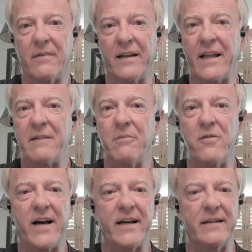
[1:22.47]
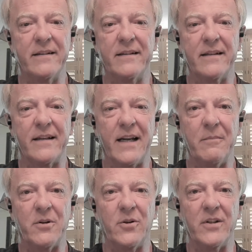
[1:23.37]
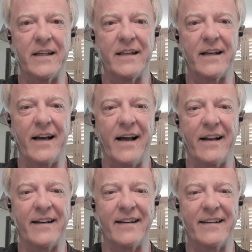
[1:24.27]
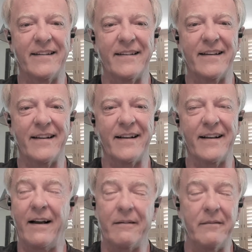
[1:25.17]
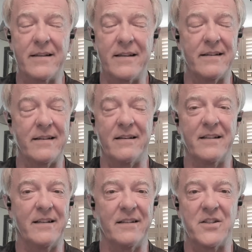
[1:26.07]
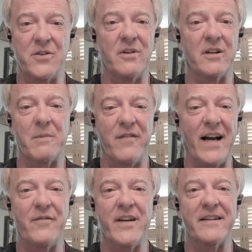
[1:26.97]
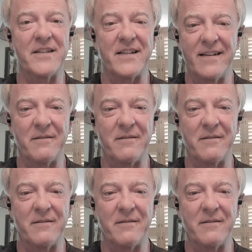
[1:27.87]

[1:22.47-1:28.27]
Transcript: And then MoFi came calling, and it's soon going to be 5 years.